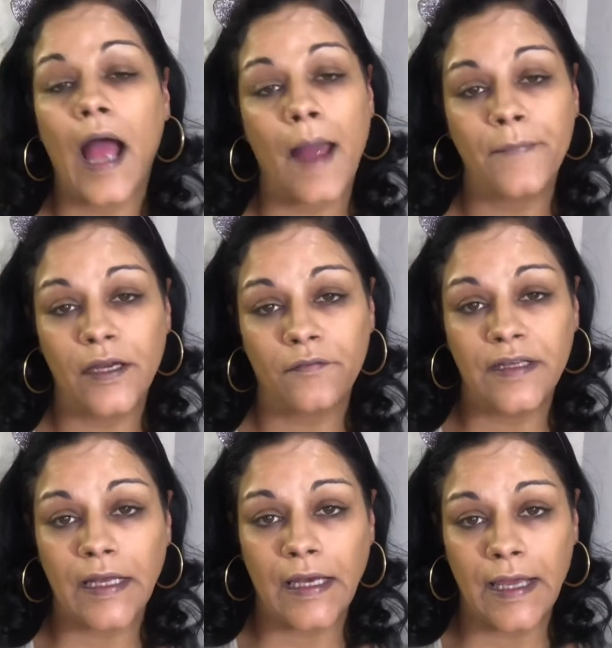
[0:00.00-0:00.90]
I'm going to
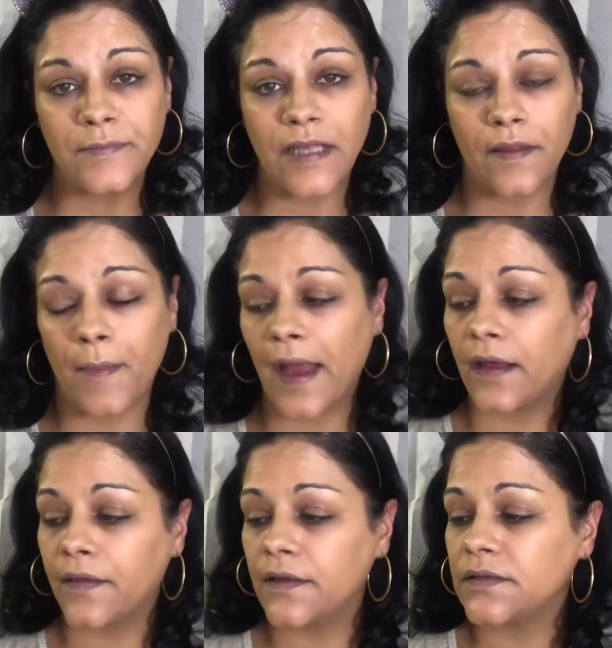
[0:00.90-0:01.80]
read the claims on the back
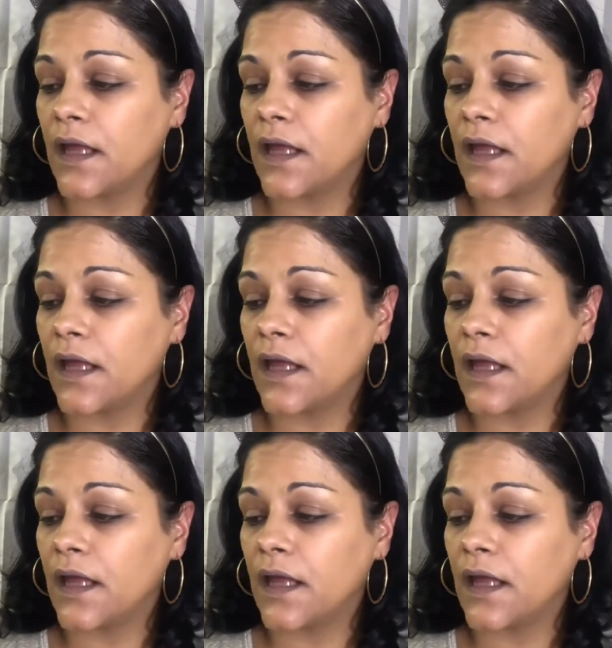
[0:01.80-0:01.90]
of this.